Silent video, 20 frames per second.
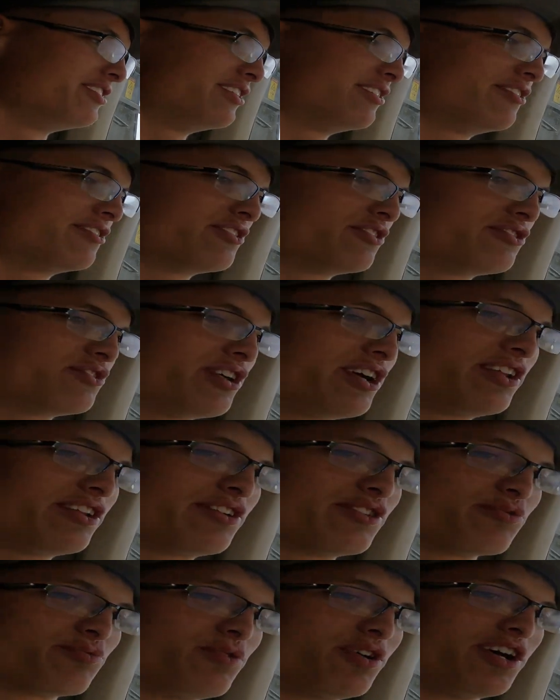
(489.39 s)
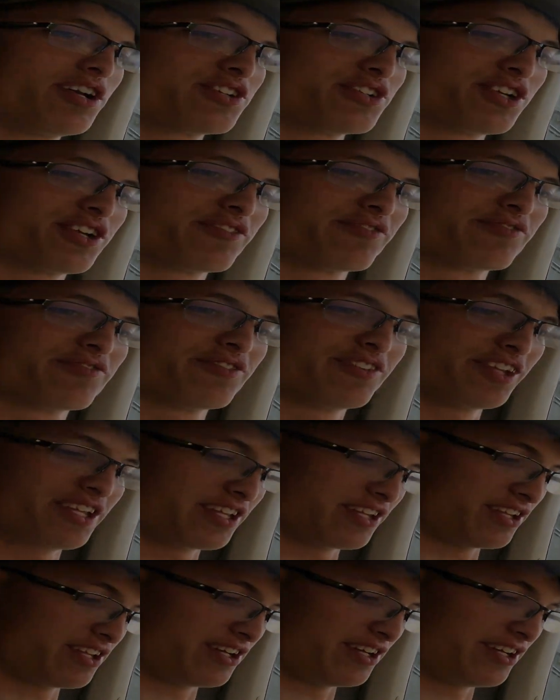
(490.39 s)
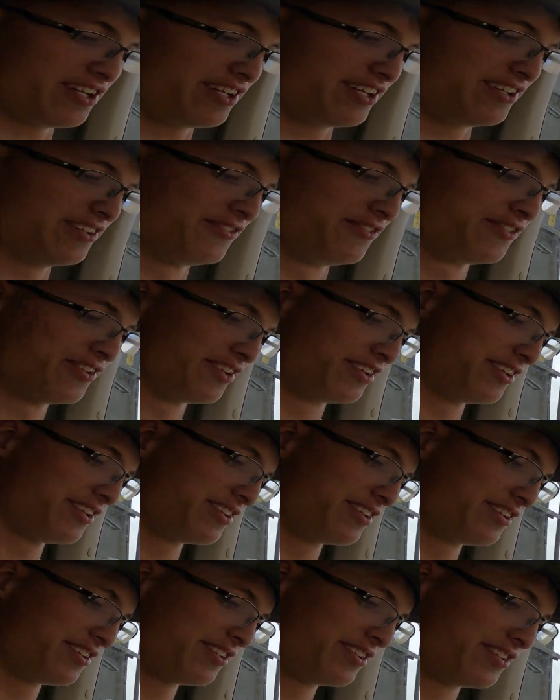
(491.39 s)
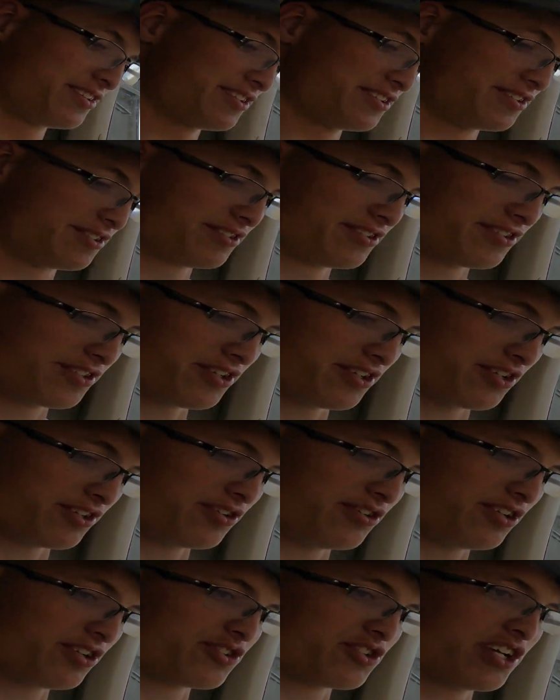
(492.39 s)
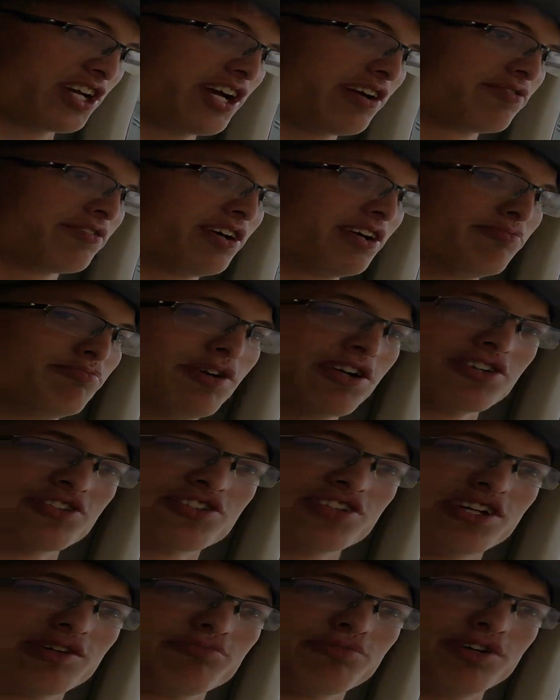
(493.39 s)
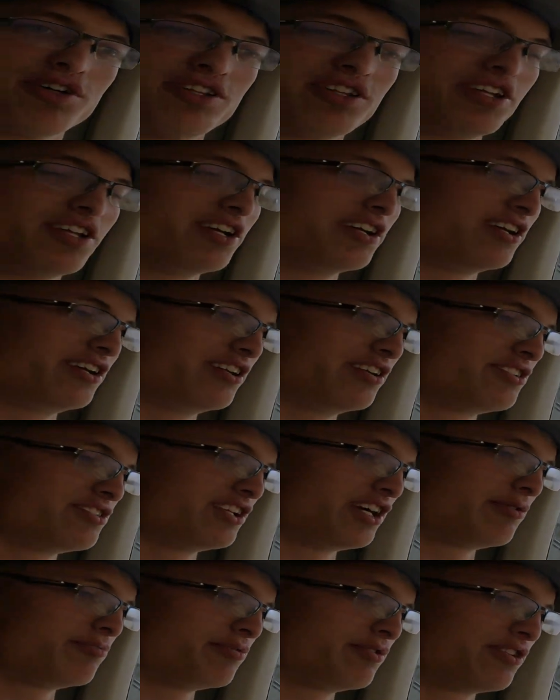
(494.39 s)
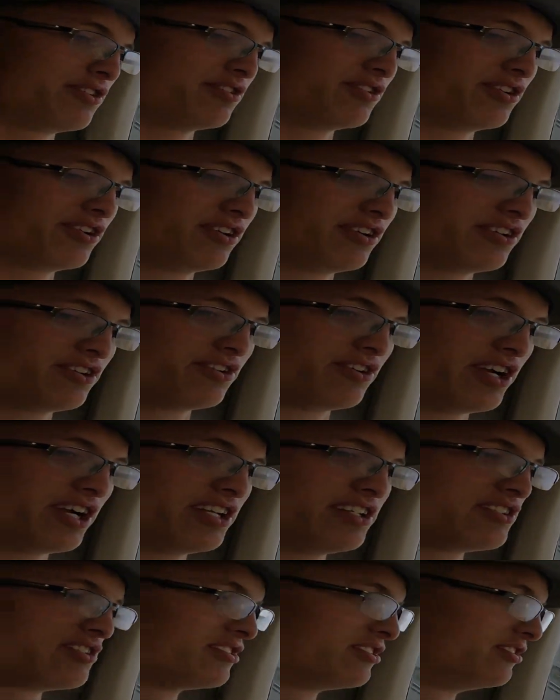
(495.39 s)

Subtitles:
The trailer's watching, and the canola chaff got bunched up on the top of the grates,